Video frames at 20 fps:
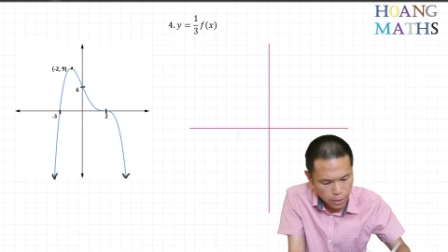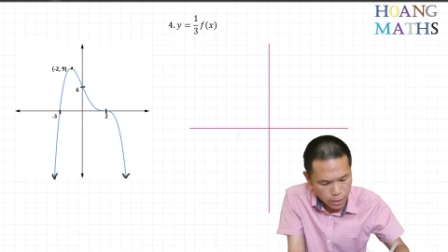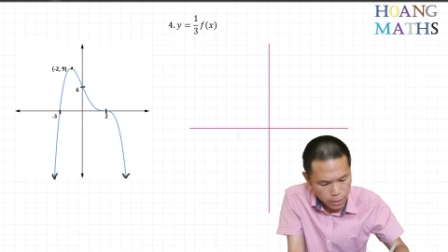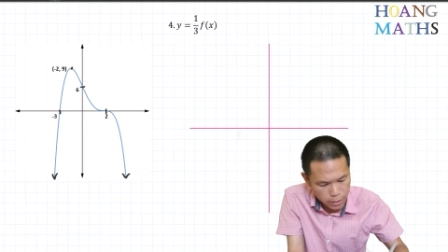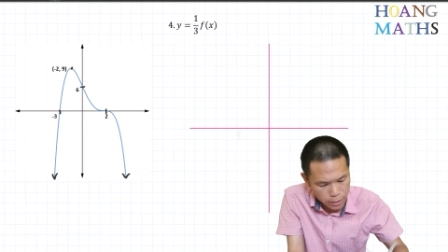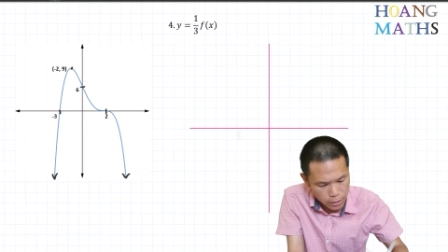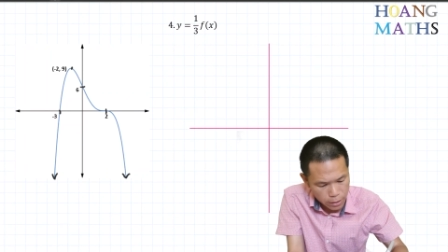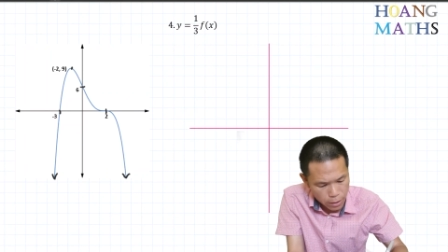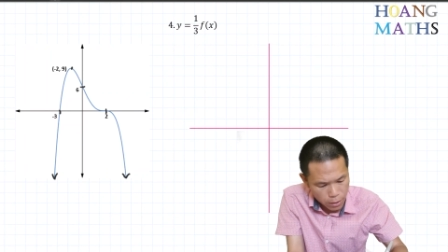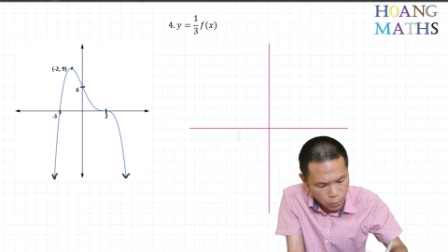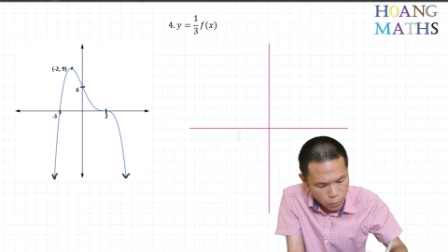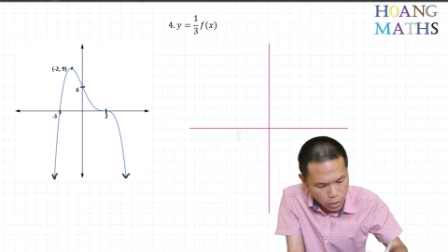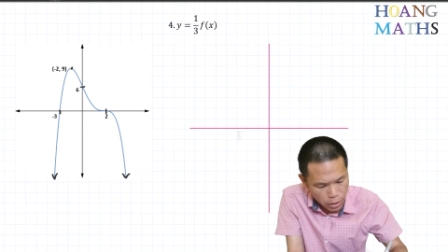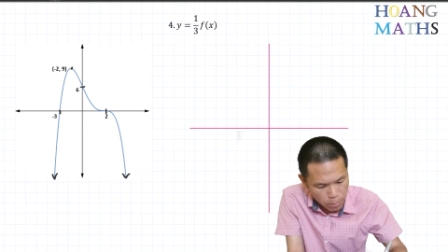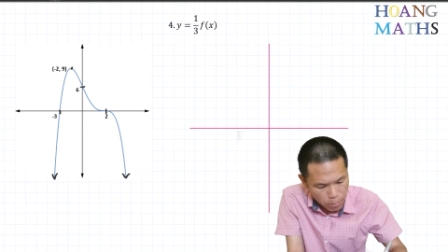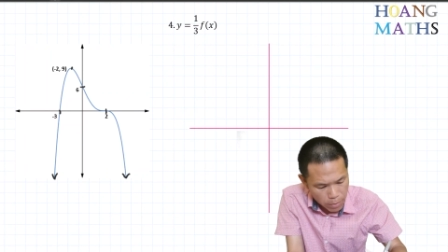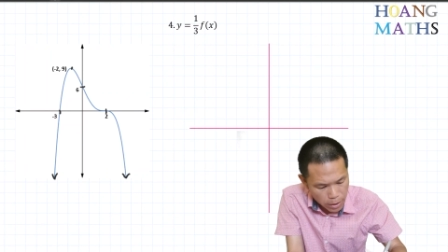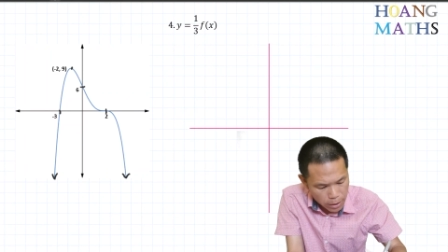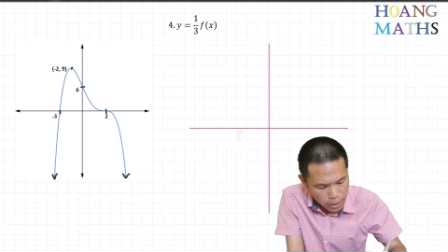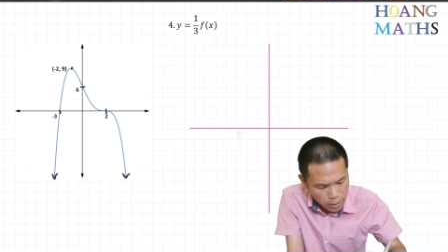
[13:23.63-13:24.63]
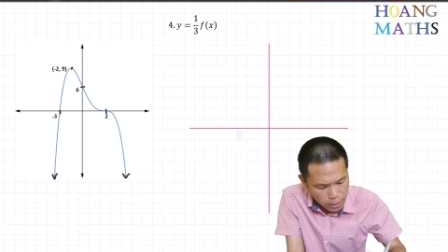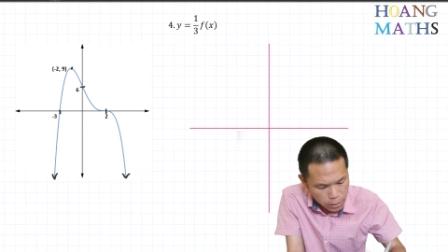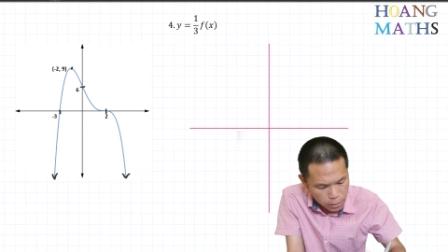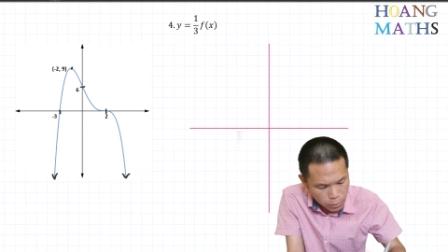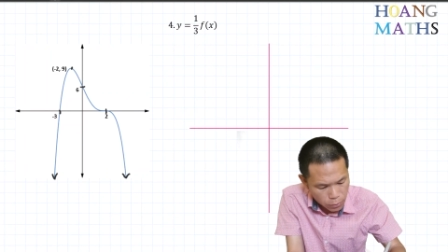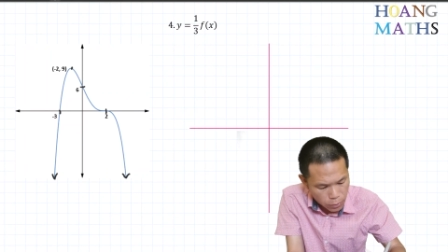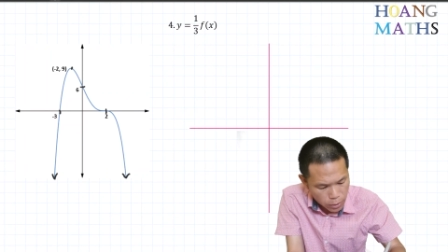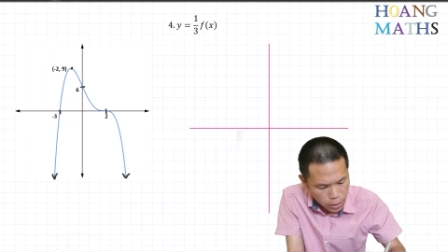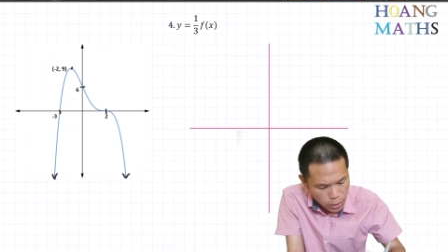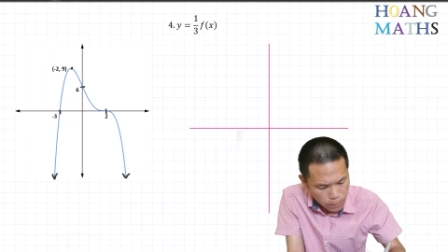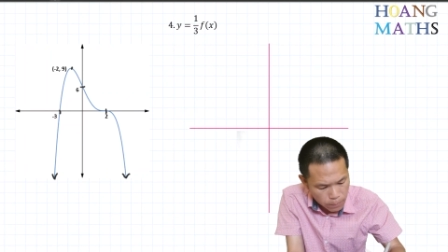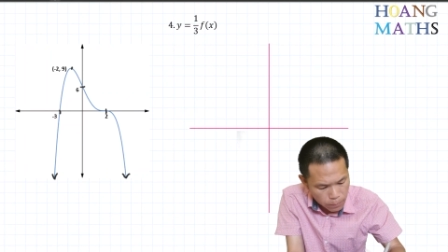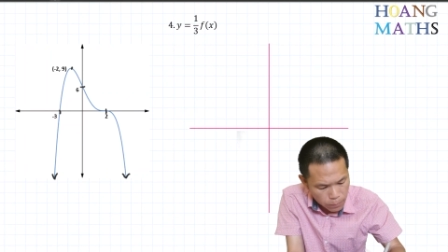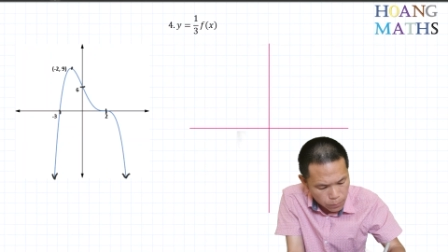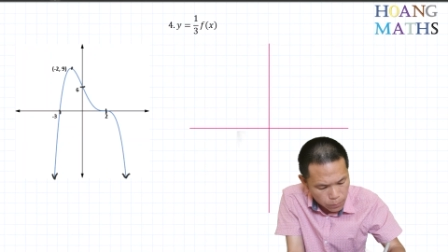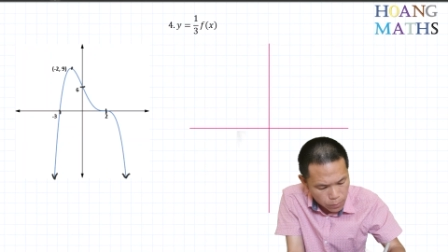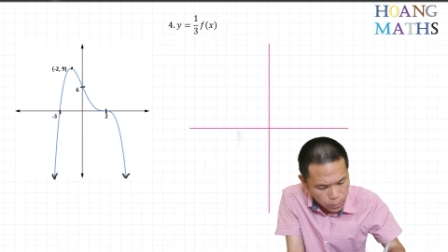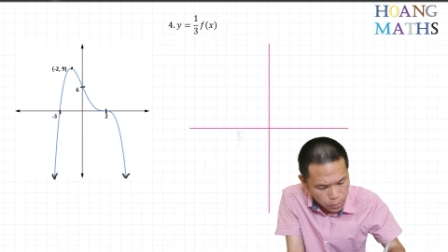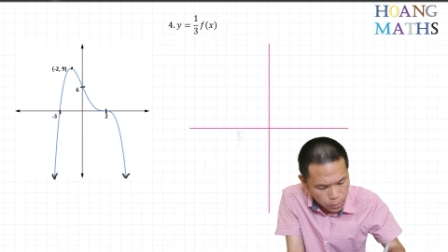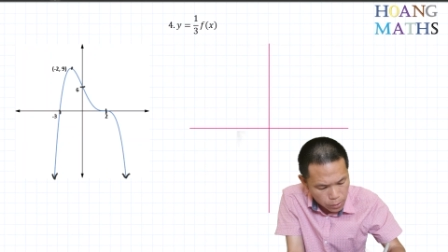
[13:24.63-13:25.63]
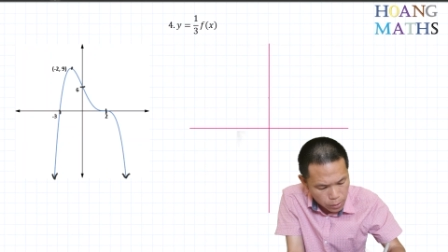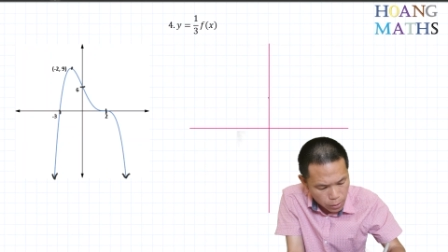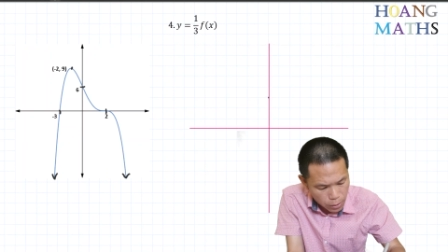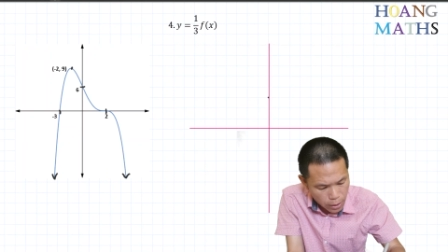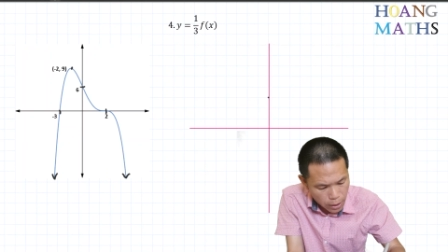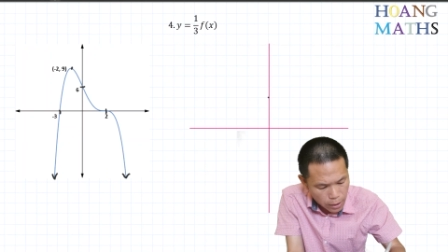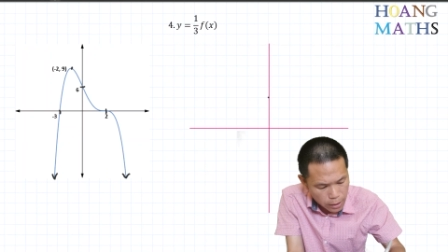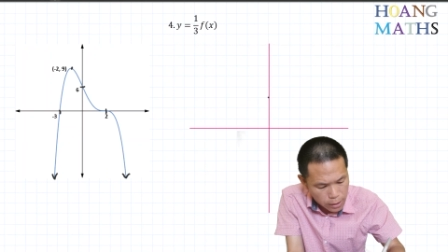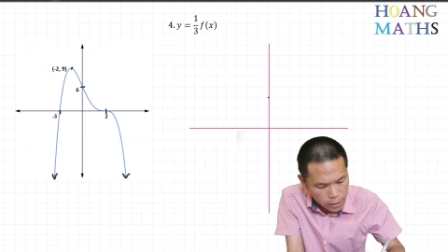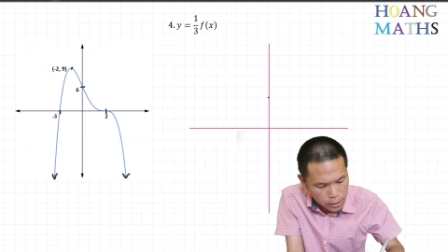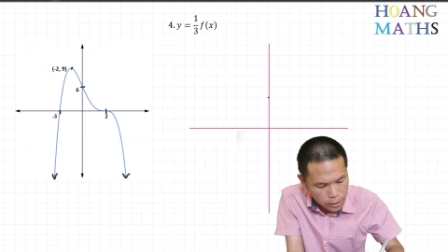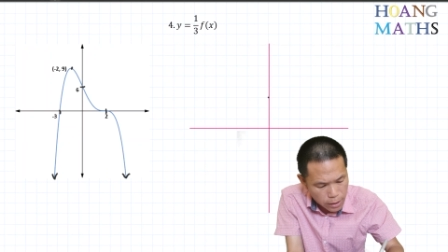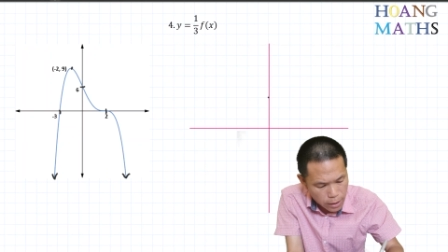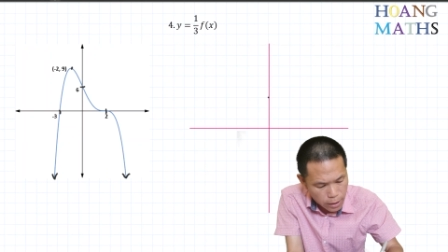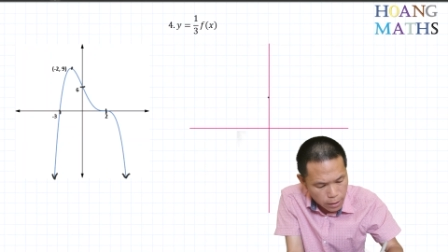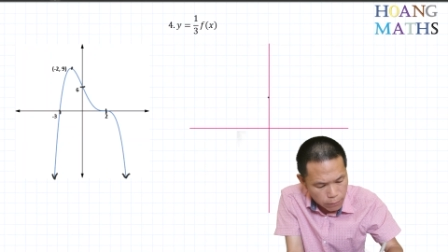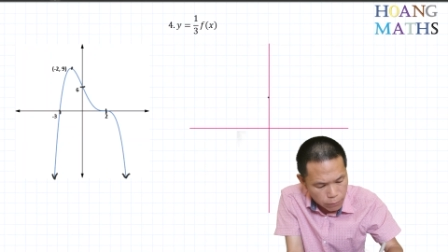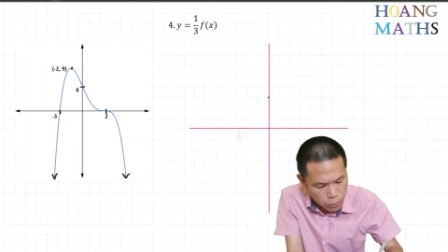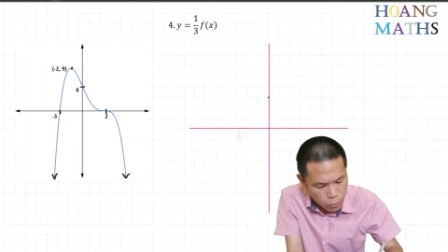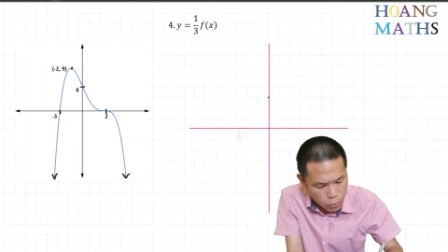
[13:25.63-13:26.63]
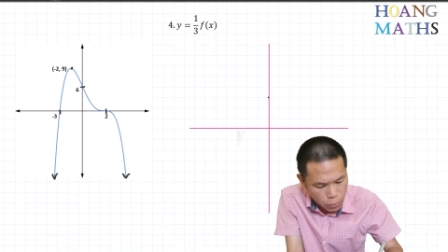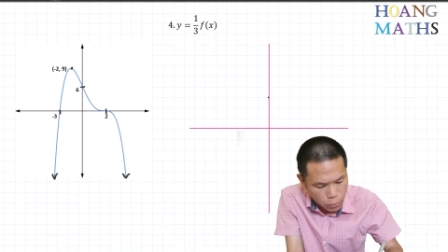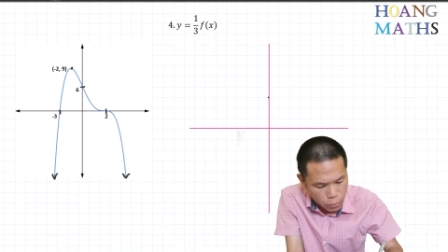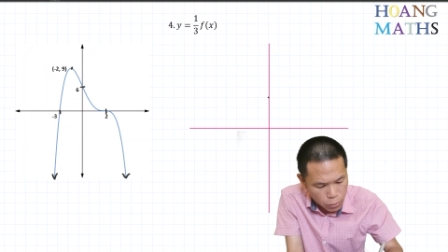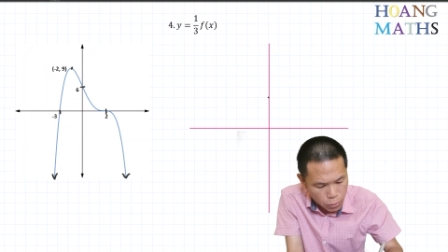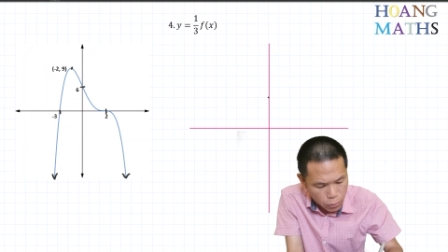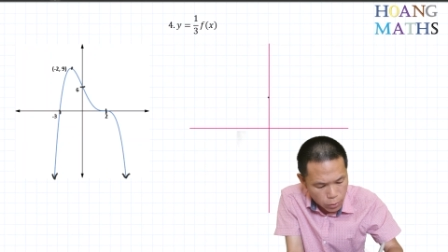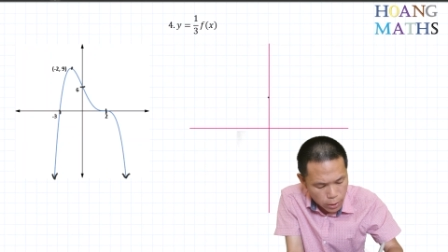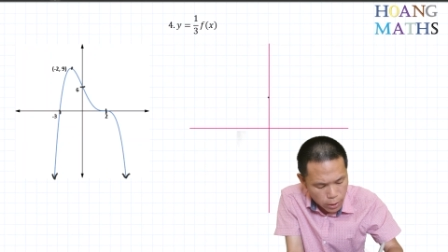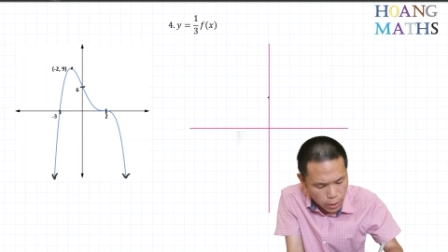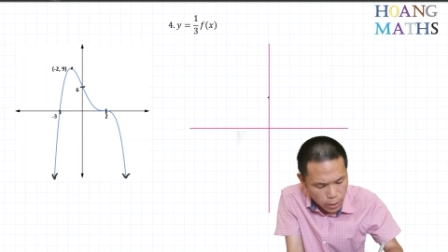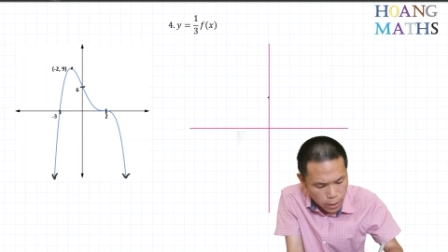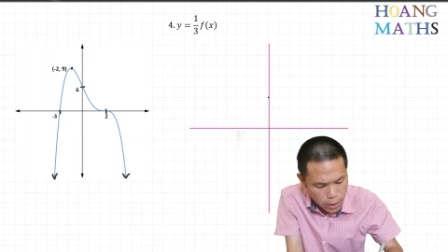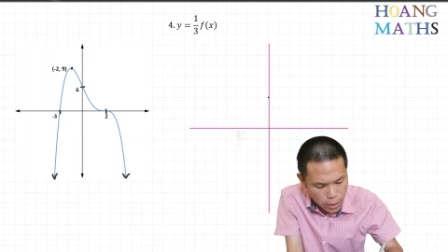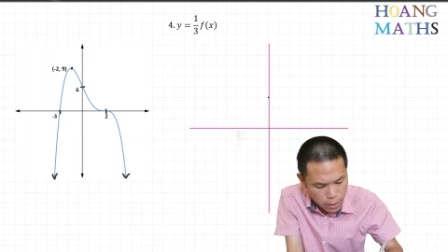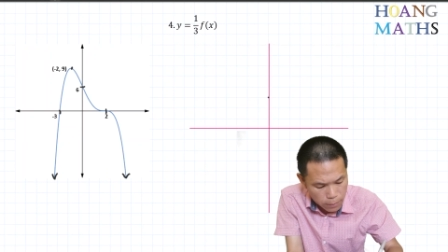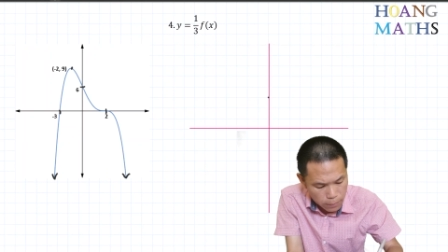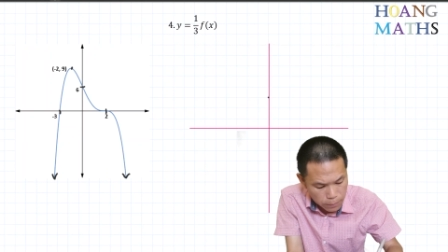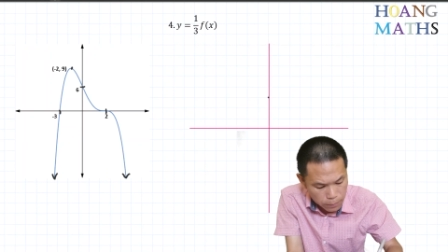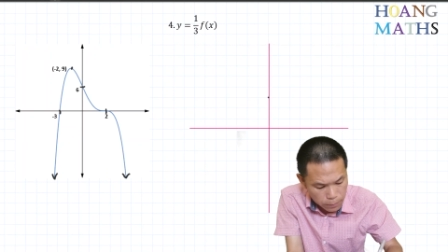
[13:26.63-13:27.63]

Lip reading: So let's make it 3. So that is negative 2, 3 here.